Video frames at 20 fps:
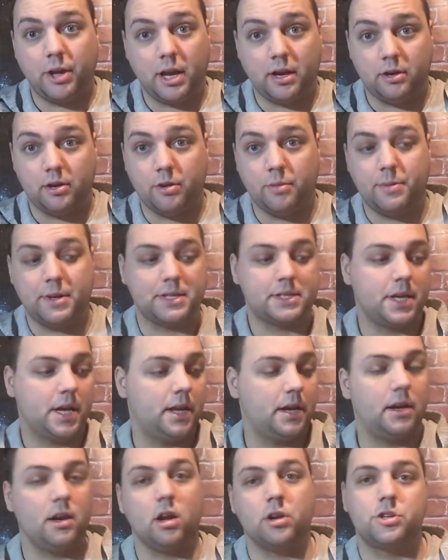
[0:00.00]
how to do a
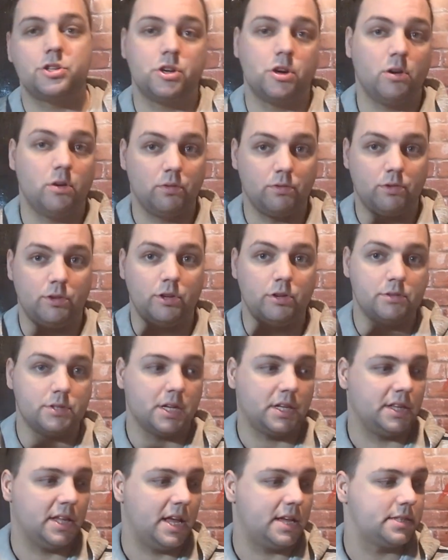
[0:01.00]
biscuit and I'll show
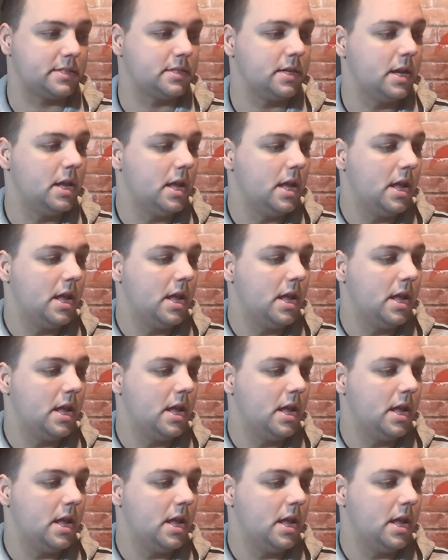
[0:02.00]
using this.